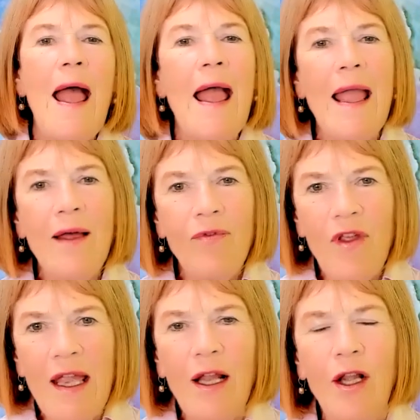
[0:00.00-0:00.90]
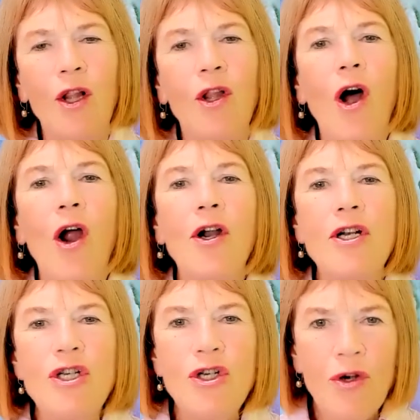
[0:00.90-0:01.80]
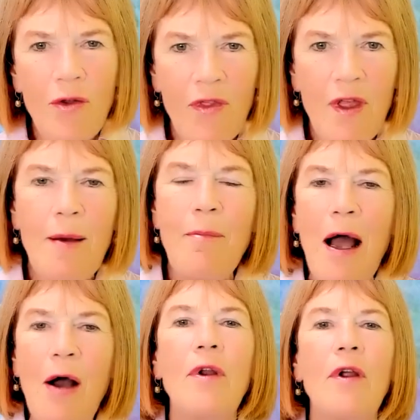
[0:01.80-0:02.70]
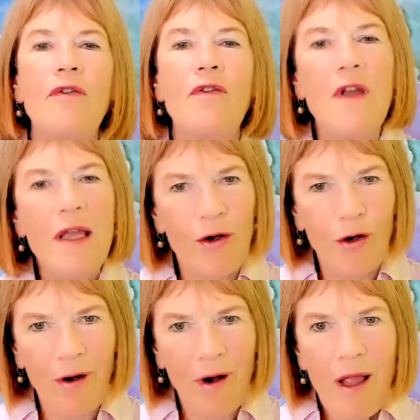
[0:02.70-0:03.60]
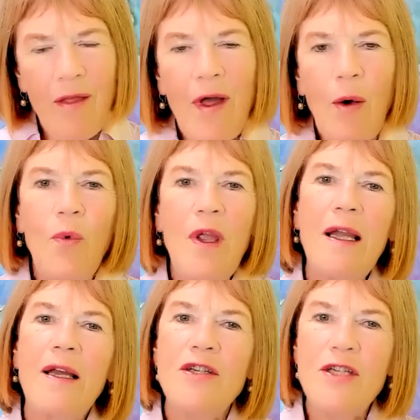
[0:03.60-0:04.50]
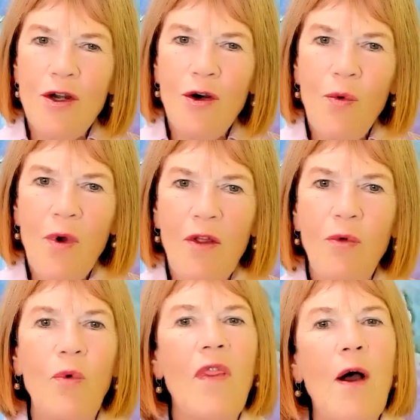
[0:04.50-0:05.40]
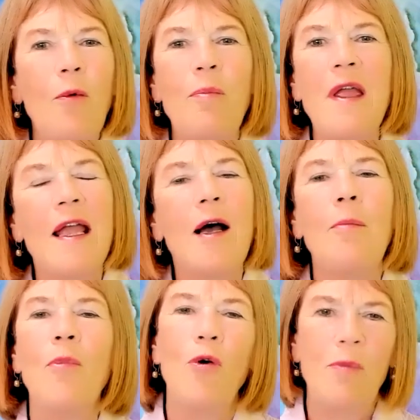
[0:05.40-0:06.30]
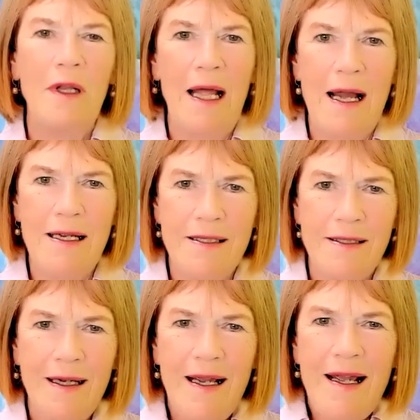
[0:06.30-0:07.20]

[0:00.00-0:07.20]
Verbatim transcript: and the larger the amount of fear that we can deal with without being immobilized.